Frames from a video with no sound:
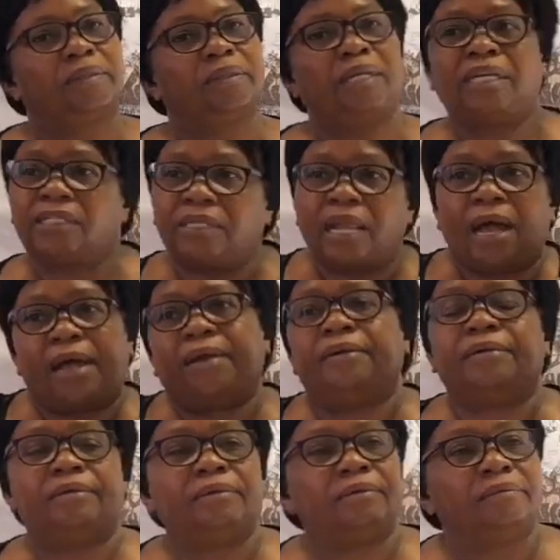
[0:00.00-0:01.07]
There's
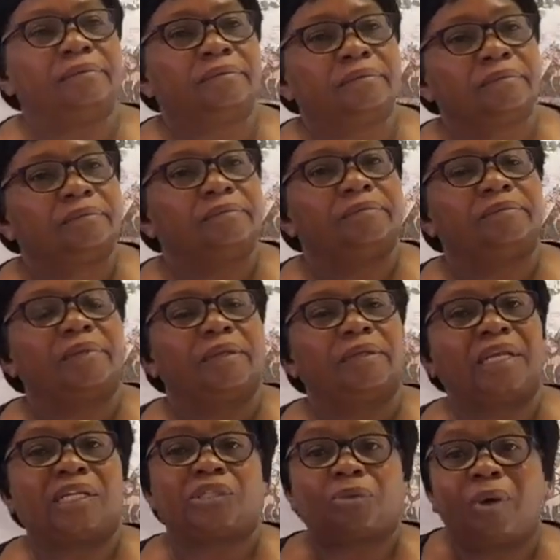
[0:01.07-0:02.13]
none.
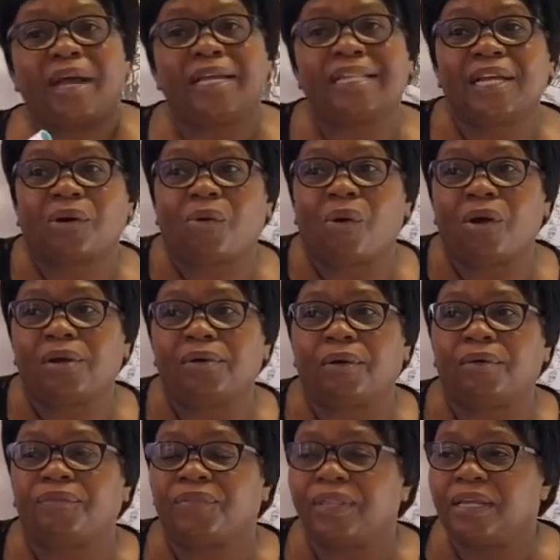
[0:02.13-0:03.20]
That's why the call
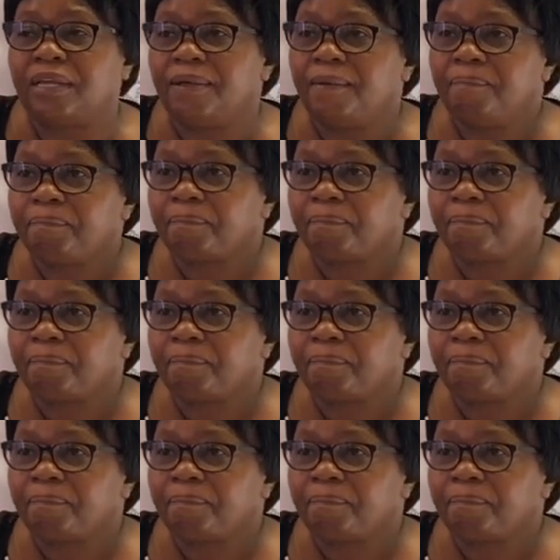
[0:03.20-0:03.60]
of the